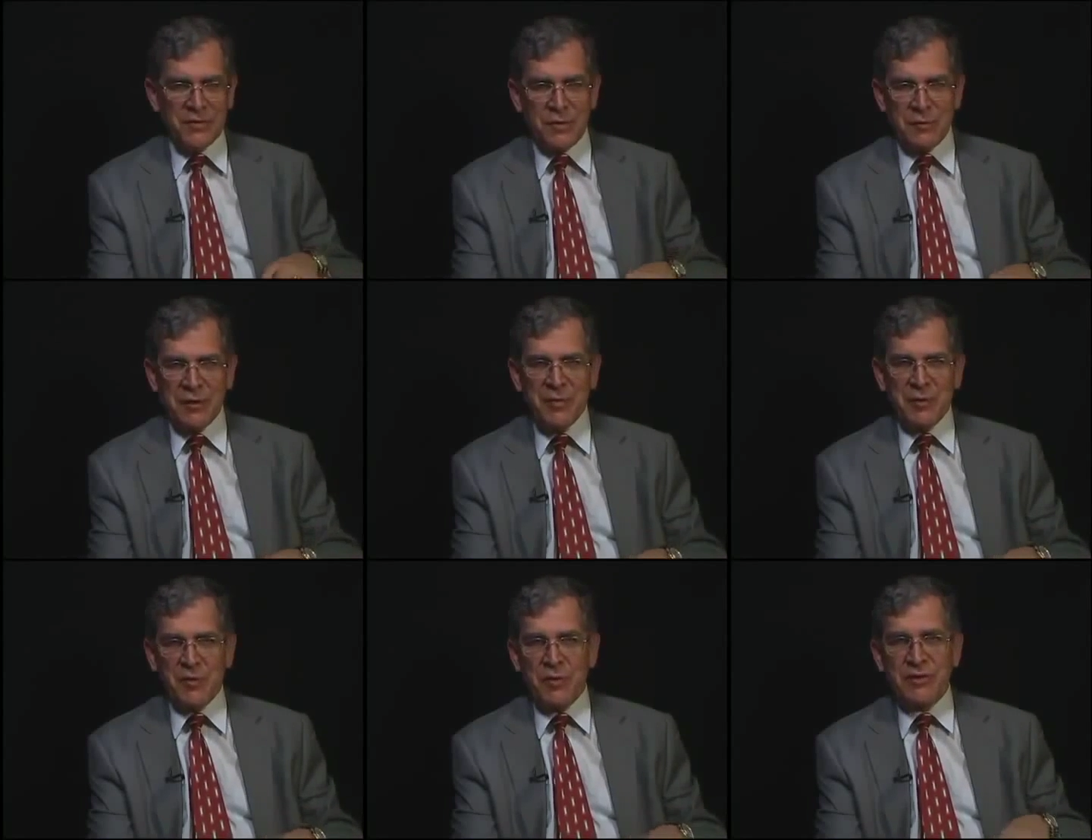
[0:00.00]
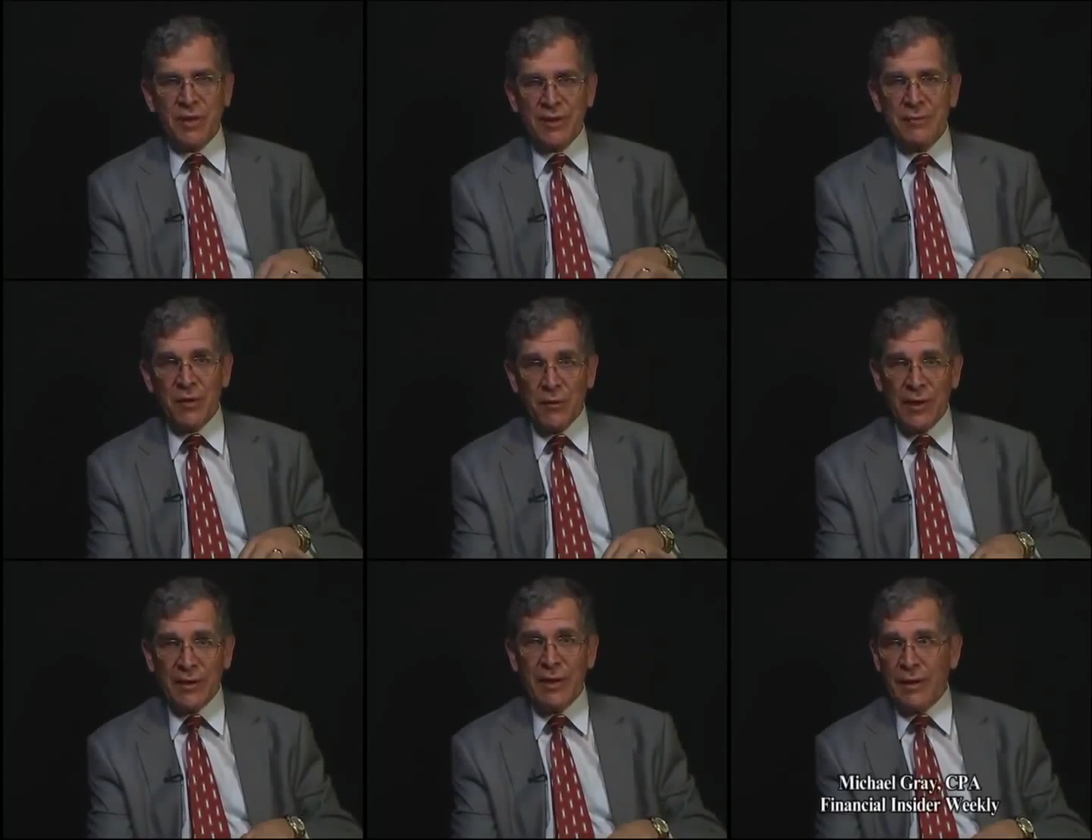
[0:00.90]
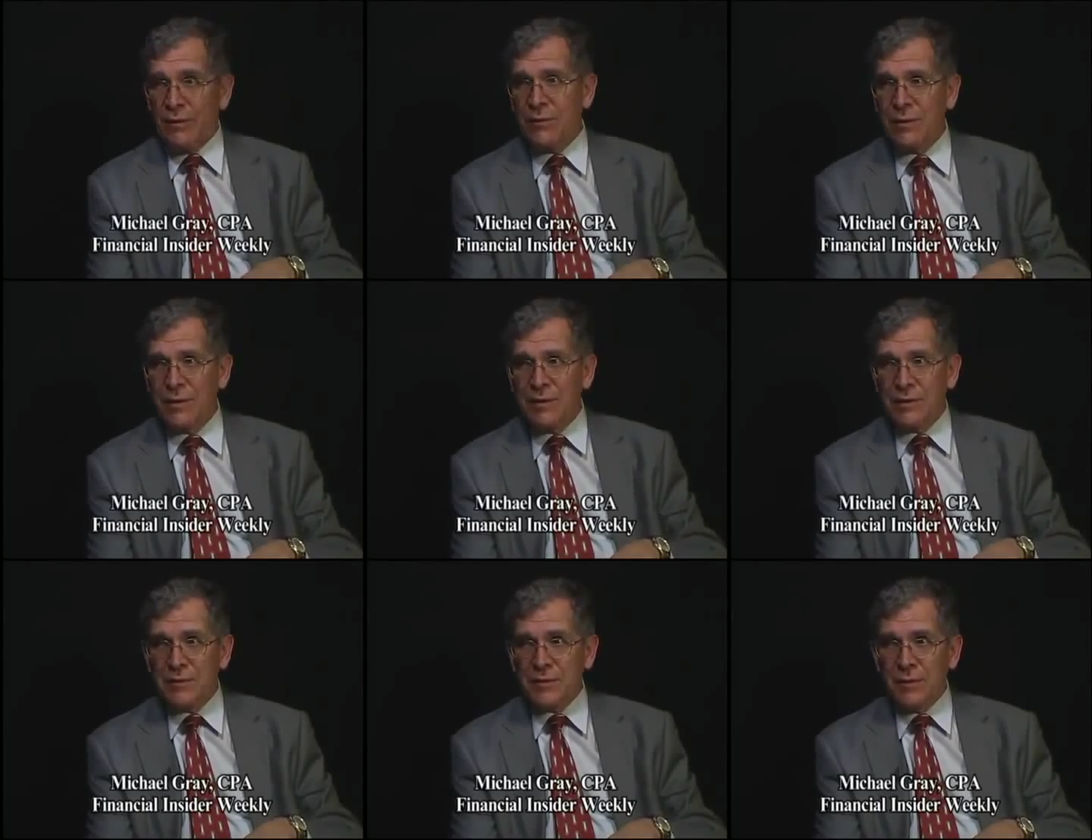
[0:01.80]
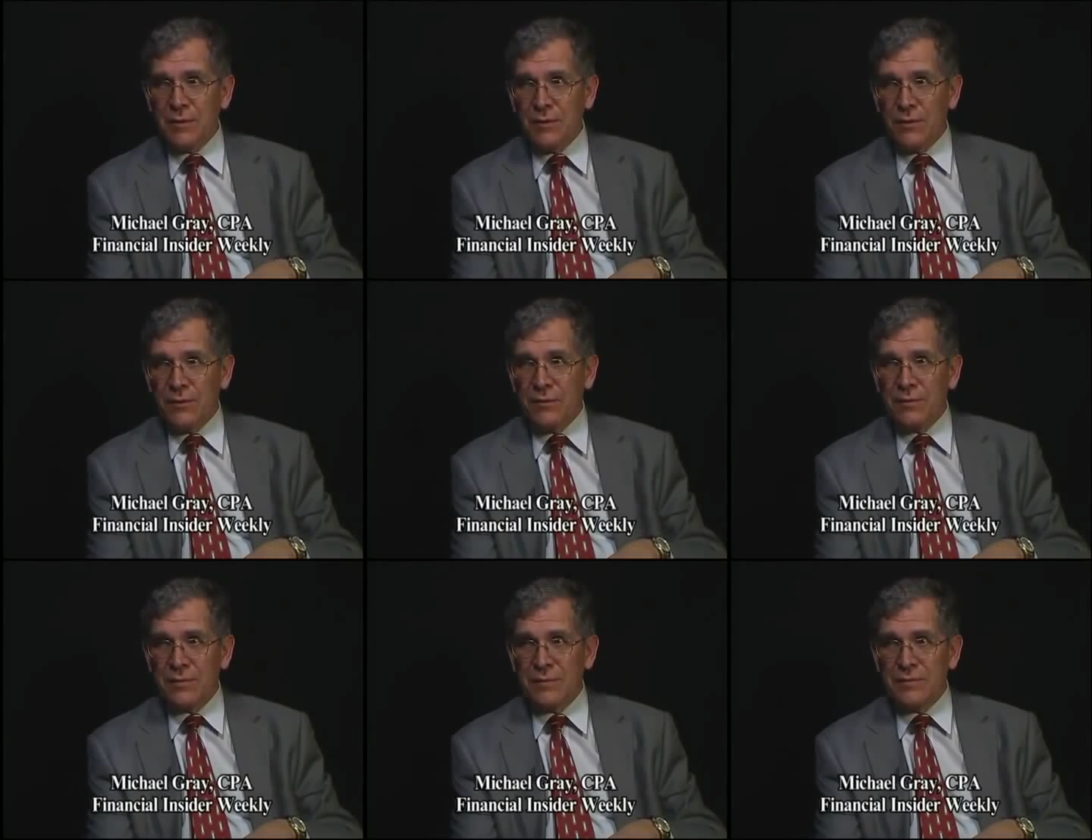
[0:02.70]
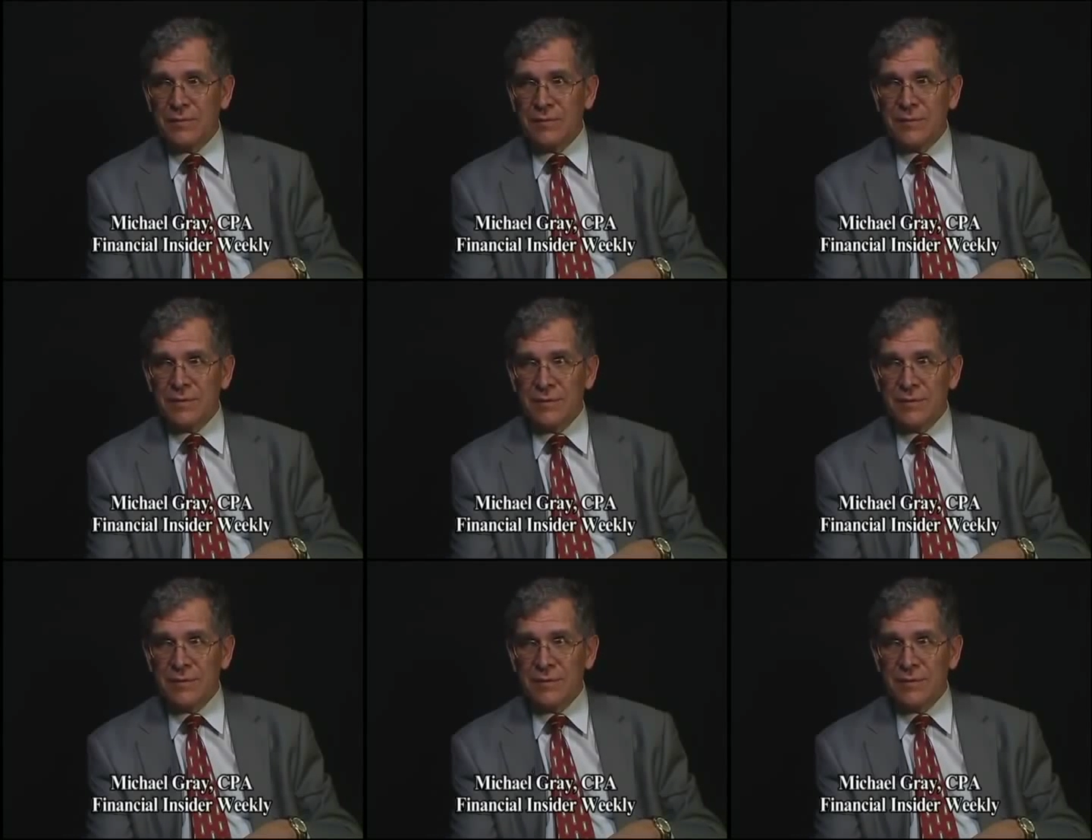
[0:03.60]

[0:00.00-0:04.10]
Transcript: sure. I just want to remind people we're talking about right now. So this is two,